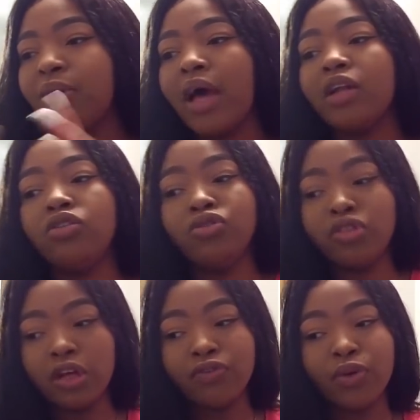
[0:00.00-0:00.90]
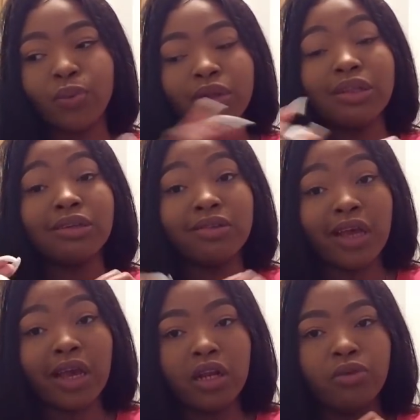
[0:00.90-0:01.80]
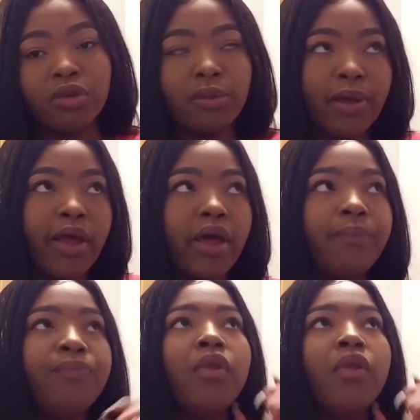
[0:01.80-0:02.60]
but I do suffer with anxiety really bad.